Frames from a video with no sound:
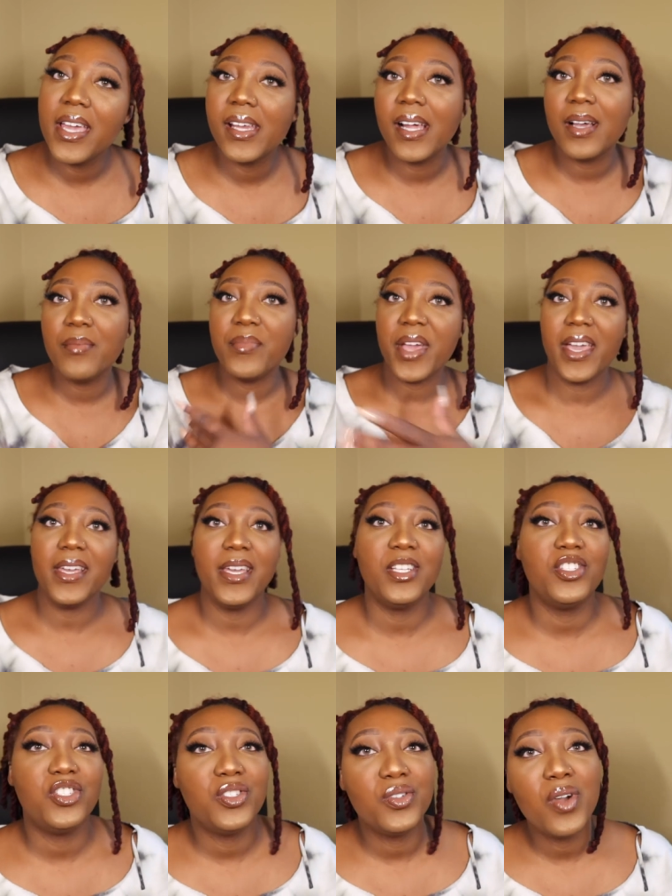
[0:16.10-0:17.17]
and I'm back
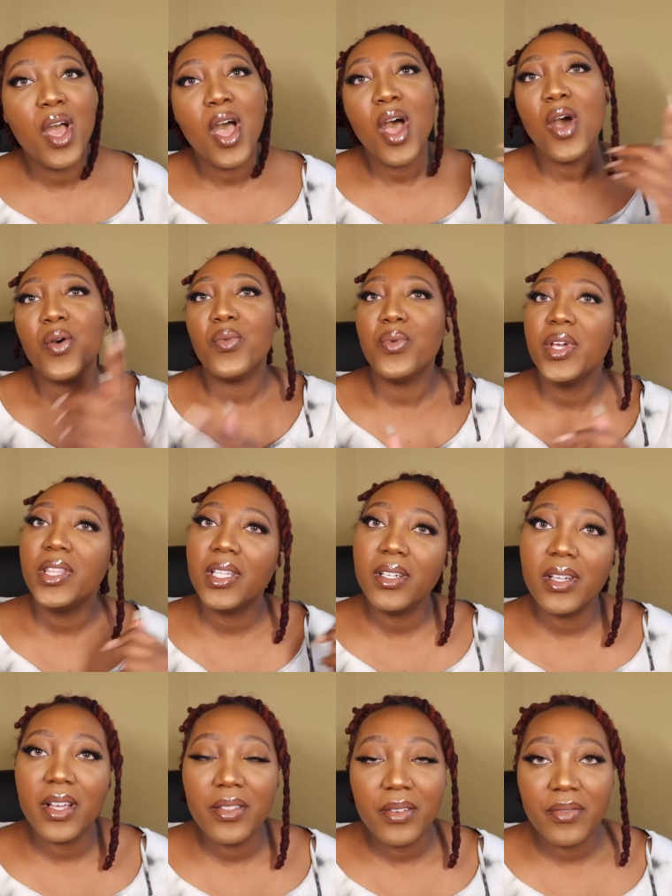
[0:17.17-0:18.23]
at you with
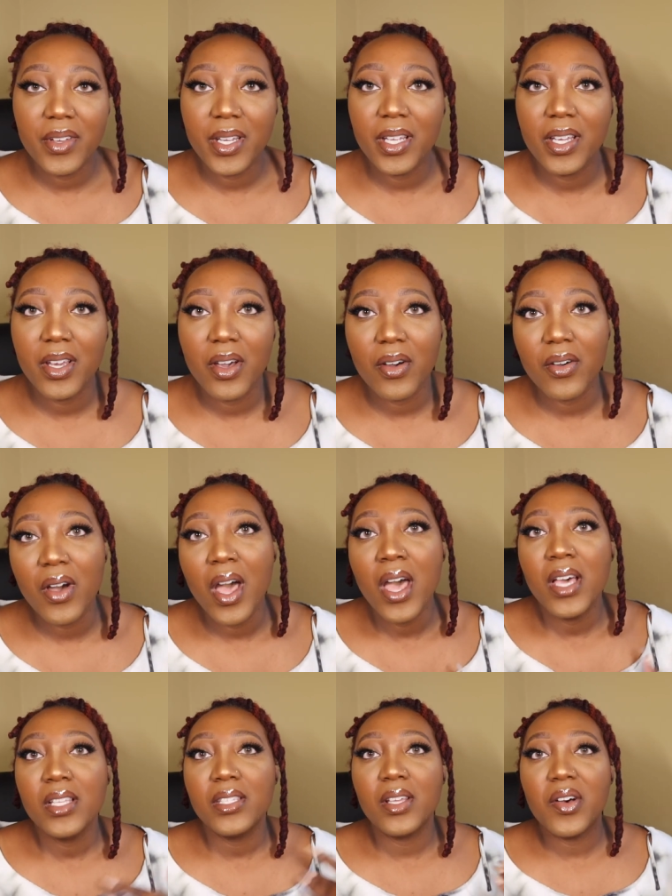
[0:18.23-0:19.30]
another video.
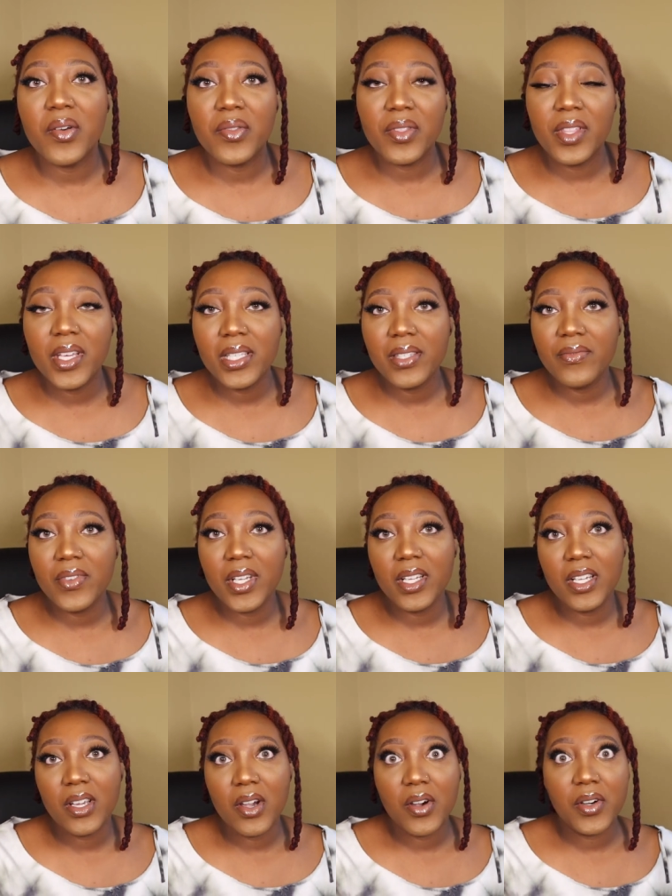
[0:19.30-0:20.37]
So this
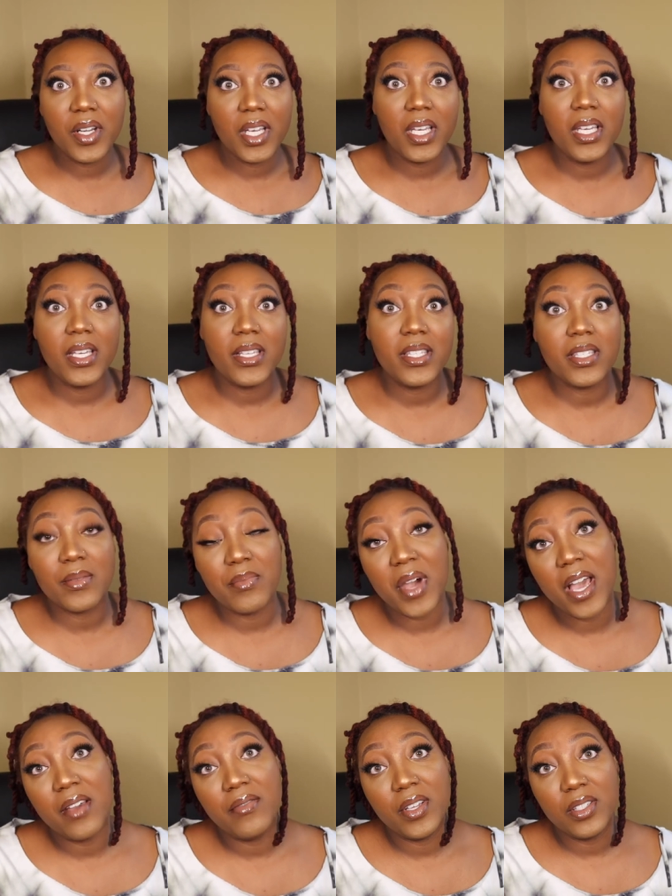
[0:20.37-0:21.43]
video is
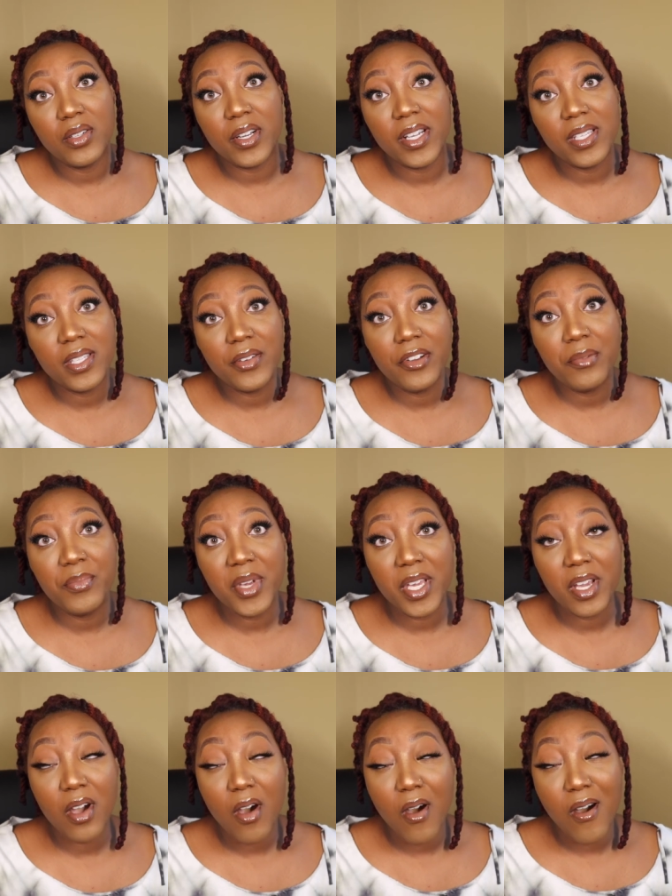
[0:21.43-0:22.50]
my Victoria's Secret
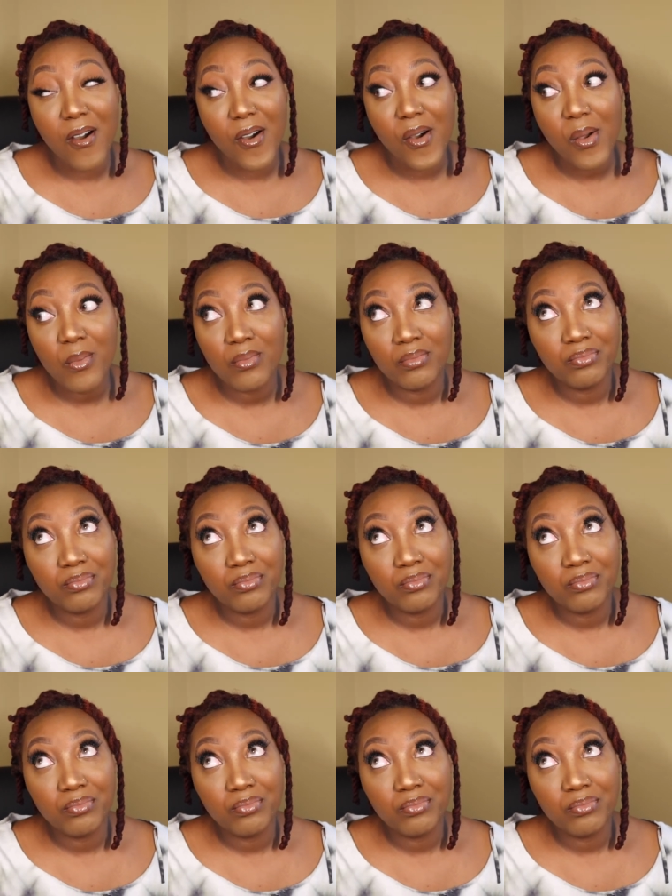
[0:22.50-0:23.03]
pink haul.